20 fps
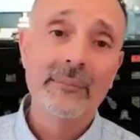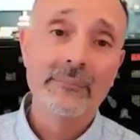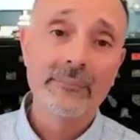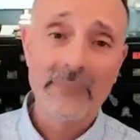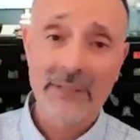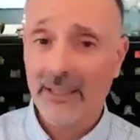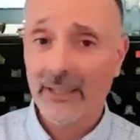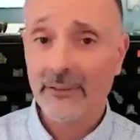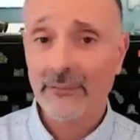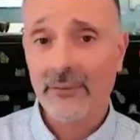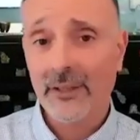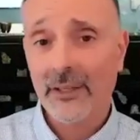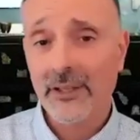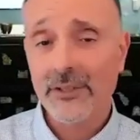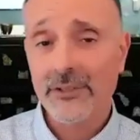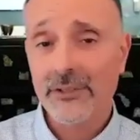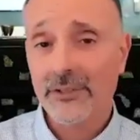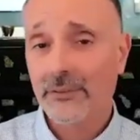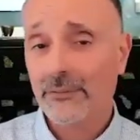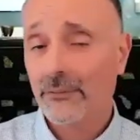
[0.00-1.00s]
My
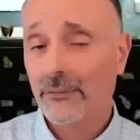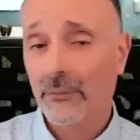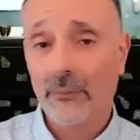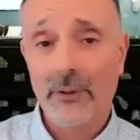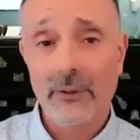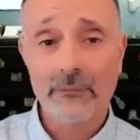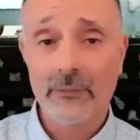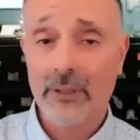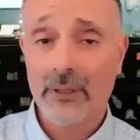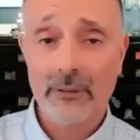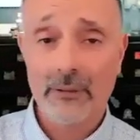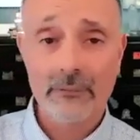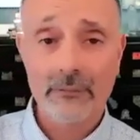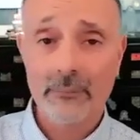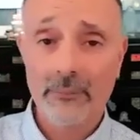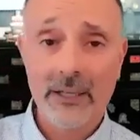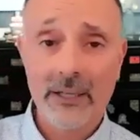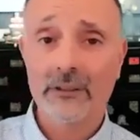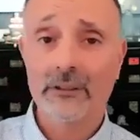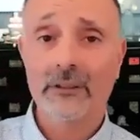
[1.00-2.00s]
advice, for whatever
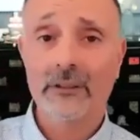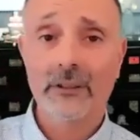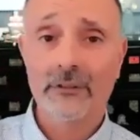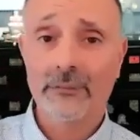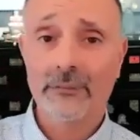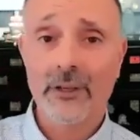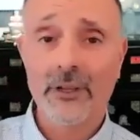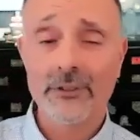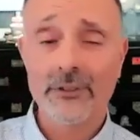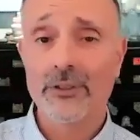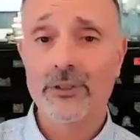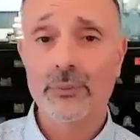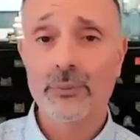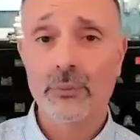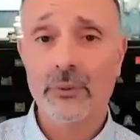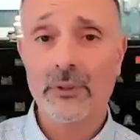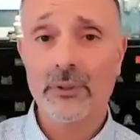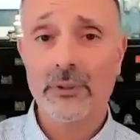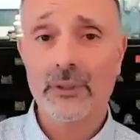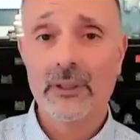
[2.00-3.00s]
my little advice is
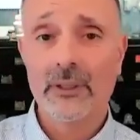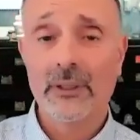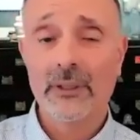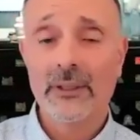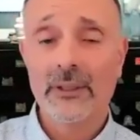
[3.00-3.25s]
worth,